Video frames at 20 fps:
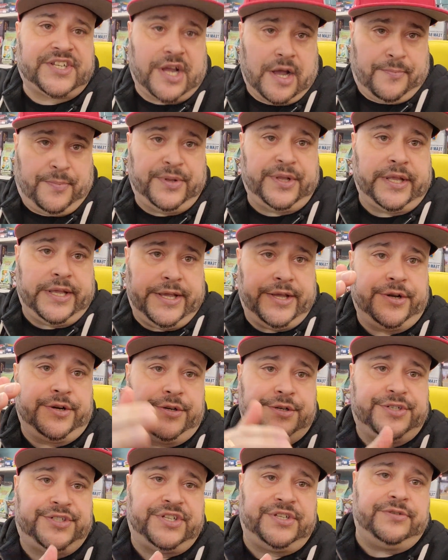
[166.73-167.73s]
couple of
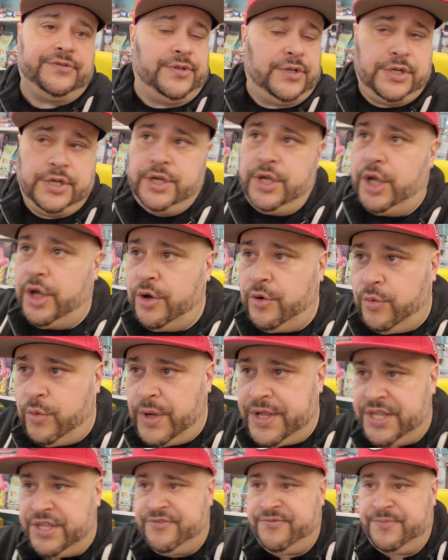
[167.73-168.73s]
years and
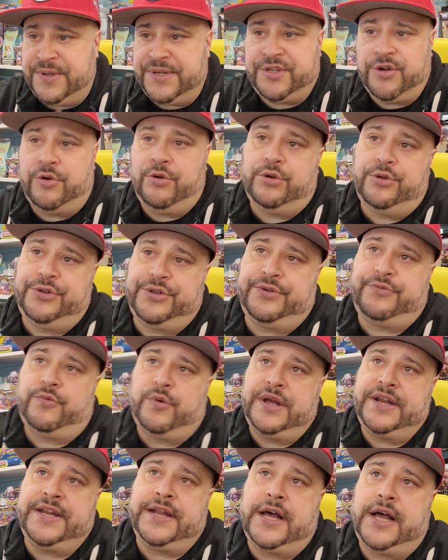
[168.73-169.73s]
what you've been told and
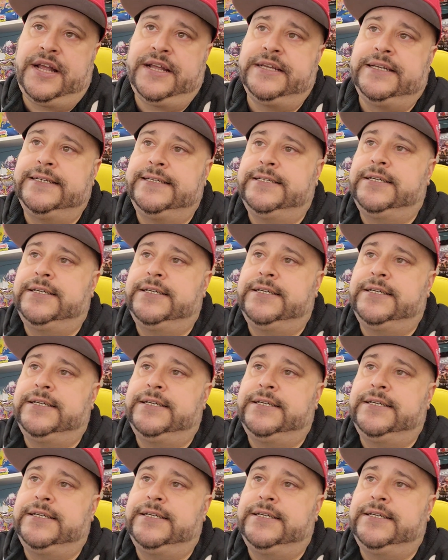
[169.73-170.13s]
whatnot.